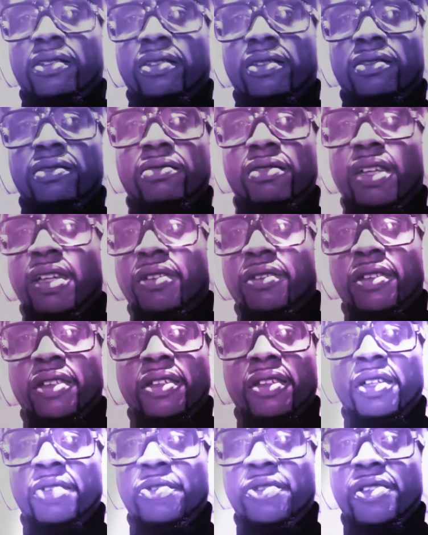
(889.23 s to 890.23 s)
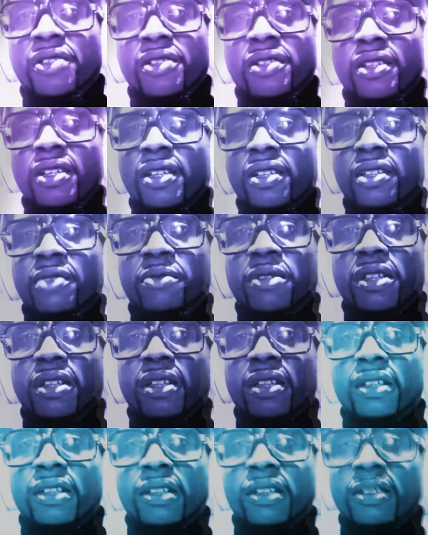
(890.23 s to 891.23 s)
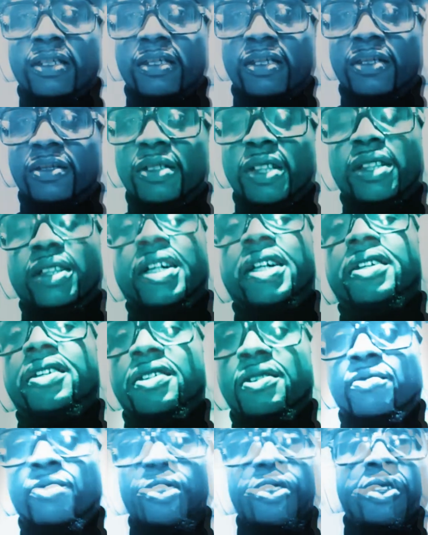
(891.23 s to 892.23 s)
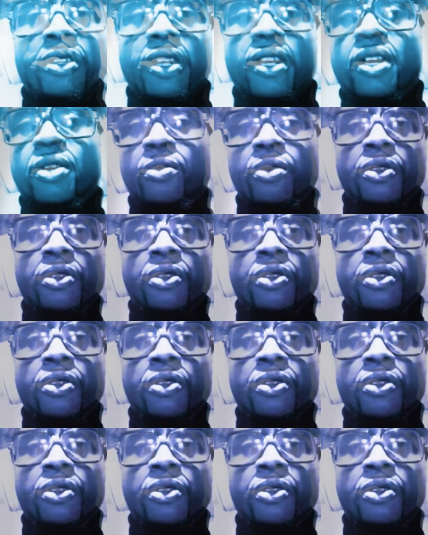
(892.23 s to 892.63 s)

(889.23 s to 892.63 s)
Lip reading: I don't know, it was just like, oh my god. It was like, ladies, work it out.